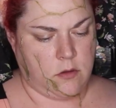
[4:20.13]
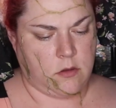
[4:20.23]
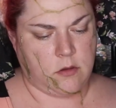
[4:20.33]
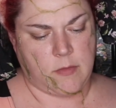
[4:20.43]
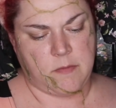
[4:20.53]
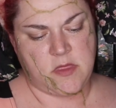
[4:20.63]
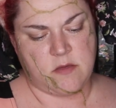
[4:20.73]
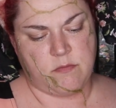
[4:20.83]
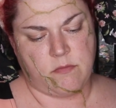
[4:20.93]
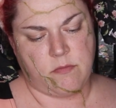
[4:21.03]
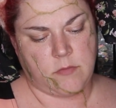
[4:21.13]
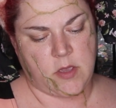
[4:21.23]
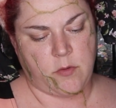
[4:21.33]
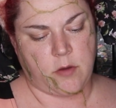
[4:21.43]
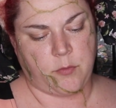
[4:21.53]
I'm in the
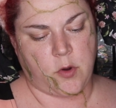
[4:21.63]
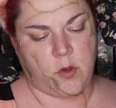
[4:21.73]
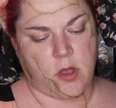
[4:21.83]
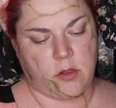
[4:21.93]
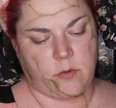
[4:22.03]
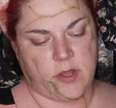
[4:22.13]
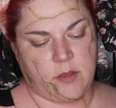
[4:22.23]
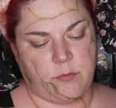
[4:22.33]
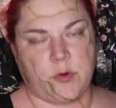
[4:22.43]
Mehron ProColoRing